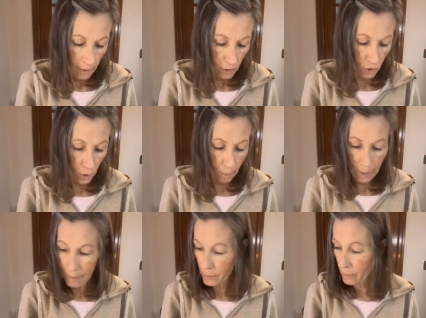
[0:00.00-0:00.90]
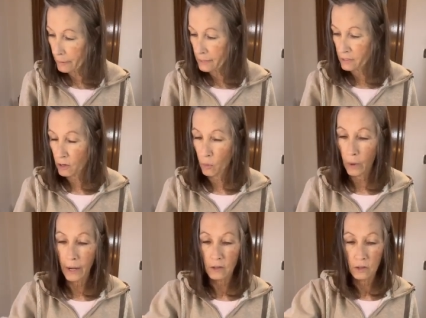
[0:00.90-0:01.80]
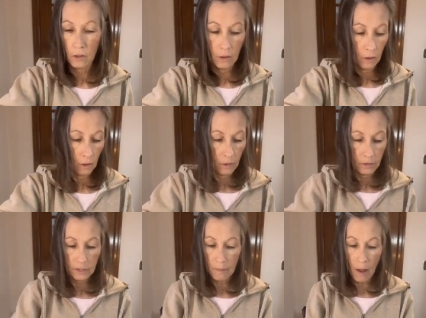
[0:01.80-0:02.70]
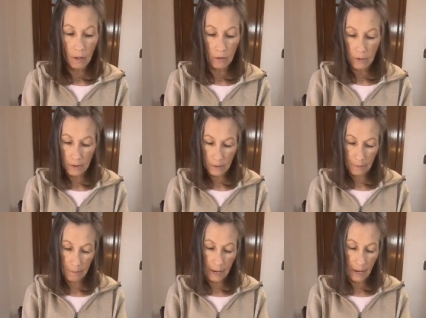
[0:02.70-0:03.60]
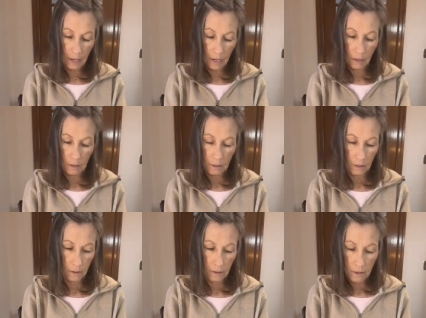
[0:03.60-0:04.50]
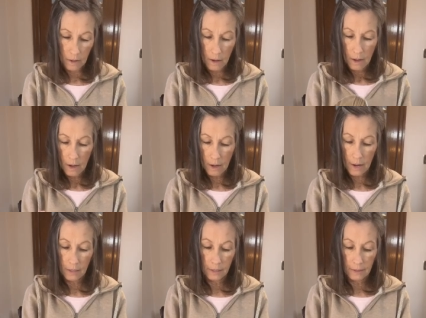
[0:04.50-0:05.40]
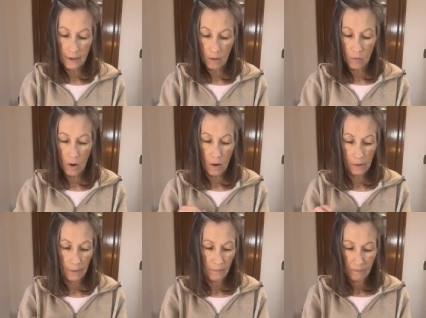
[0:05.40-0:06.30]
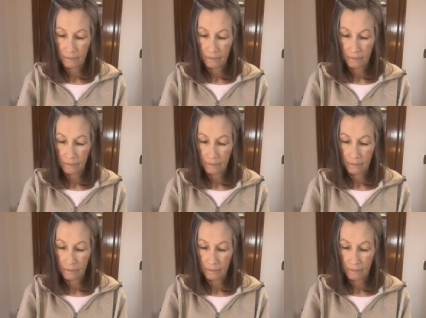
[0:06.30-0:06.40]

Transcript: And you know, bumblebees, their wings are smaller than their body. And I did that wrong.